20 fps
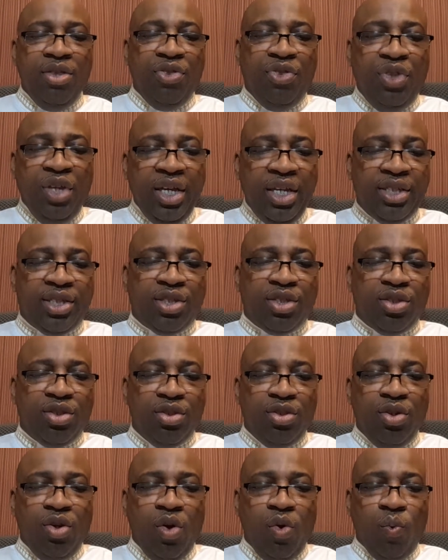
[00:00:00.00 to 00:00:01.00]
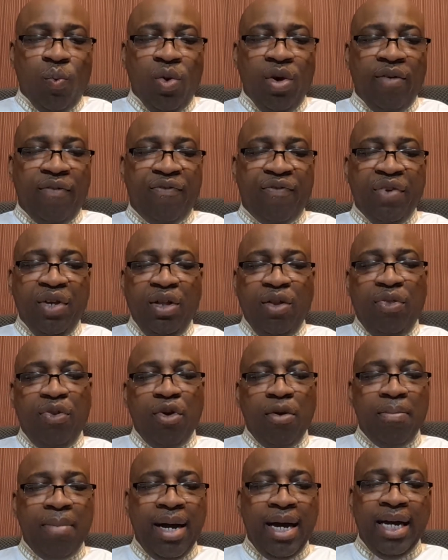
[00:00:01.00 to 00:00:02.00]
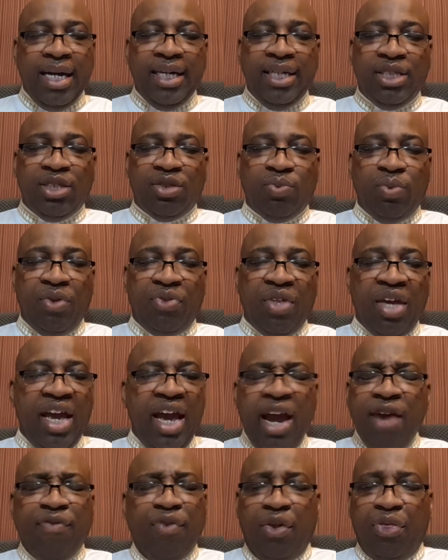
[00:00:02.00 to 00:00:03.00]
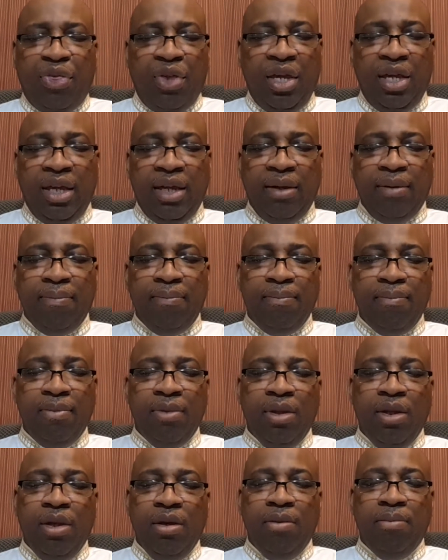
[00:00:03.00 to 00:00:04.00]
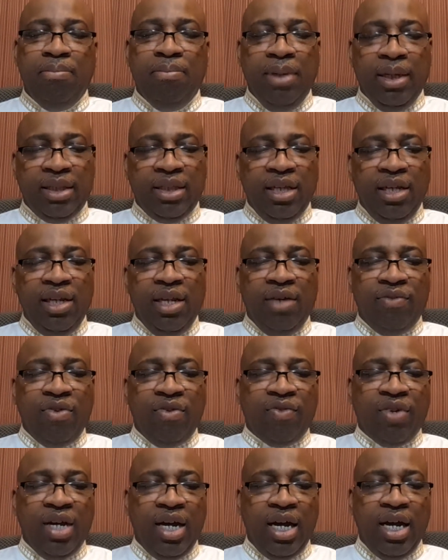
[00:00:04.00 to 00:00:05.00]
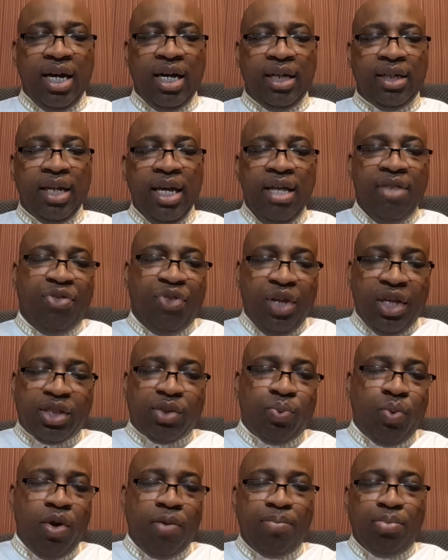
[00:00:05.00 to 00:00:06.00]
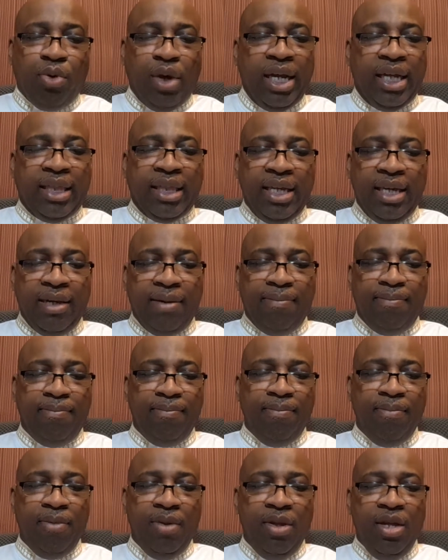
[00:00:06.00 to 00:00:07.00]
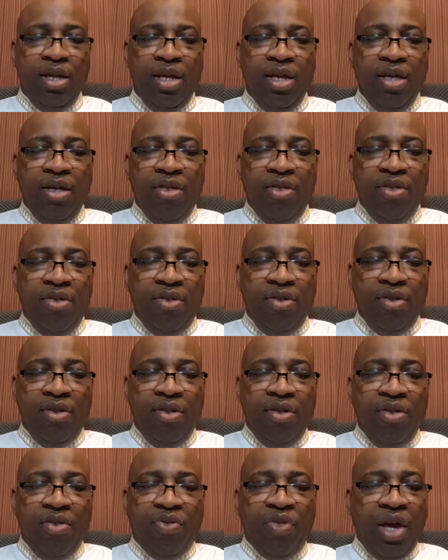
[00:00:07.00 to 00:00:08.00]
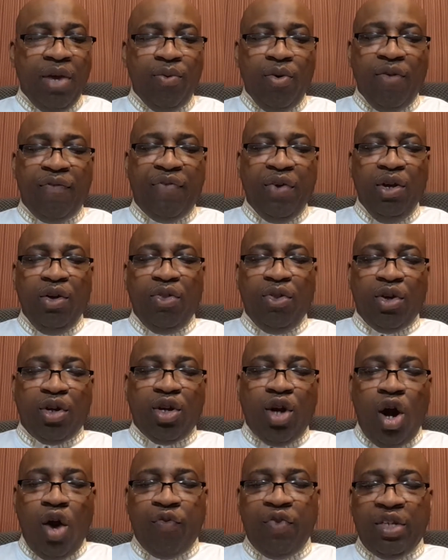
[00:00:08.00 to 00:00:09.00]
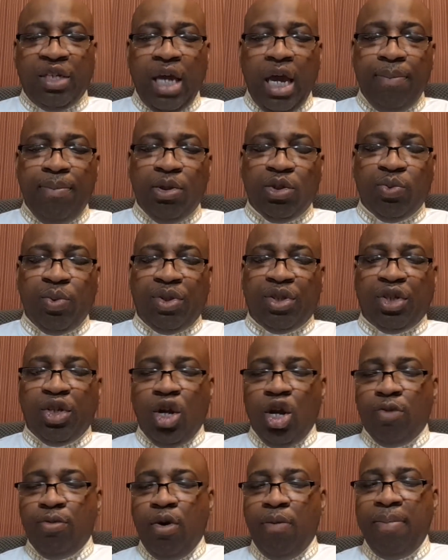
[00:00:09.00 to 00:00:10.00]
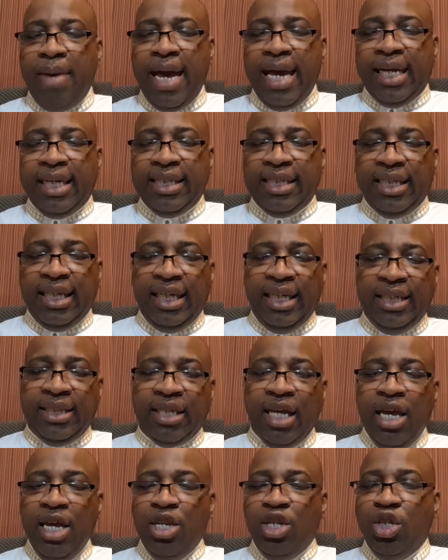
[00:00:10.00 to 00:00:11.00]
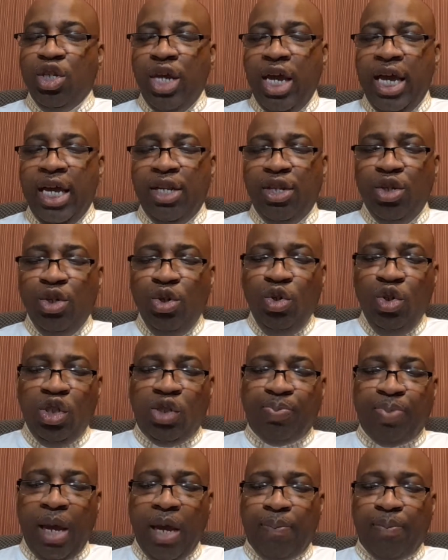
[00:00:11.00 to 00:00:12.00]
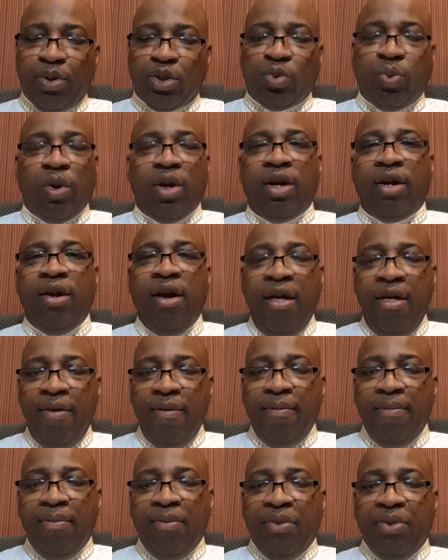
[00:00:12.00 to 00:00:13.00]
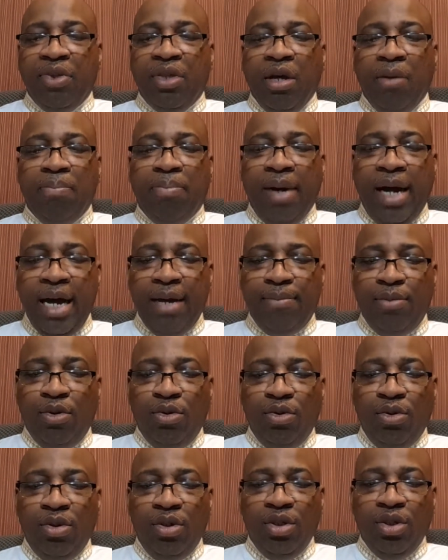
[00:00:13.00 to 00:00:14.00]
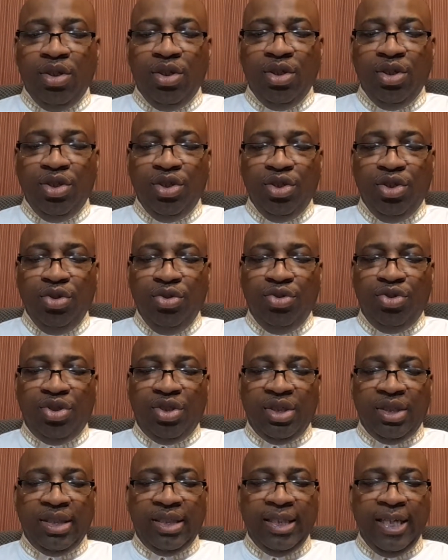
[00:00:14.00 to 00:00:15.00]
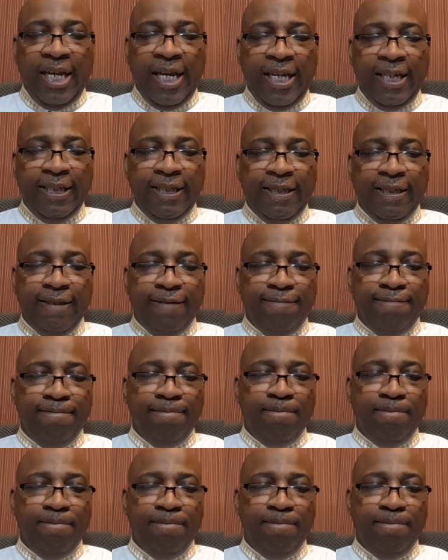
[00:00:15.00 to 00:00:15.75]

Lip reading: This will fill their minds with everything but the love of God. This will break them. They will fill their coffee tables with terrible magazines and newspapers where the Bible used to sit.